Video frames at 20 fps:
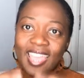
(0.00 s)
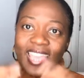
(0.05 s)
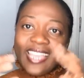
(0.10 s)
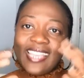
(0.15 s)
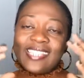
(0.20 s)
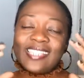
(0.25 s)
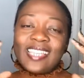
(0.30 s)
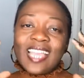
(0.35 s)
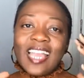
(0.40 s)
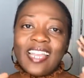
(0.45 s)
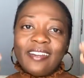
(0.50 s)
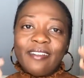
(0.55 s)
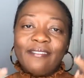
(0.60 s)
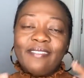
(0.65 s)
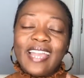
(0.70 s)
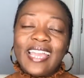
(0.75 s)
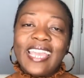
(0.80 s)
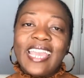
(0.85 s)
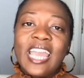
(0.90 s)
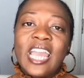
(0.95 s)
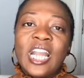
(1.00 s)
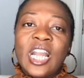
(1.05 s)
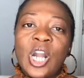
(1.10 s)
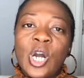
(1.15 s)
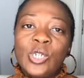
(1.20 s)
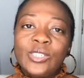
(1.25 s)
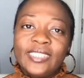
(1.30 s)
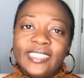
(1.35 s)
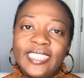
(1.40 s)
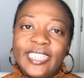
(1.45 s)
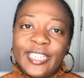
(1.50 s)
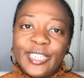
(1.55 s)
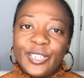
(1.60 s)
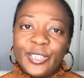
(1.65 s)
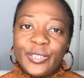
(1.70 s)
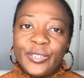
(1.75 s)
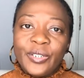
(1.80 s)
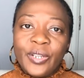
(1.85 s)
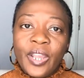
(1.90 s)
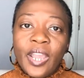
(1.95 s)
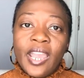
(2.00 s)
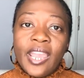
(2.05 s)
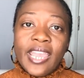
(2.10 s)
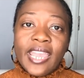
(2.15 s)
is kind of like a container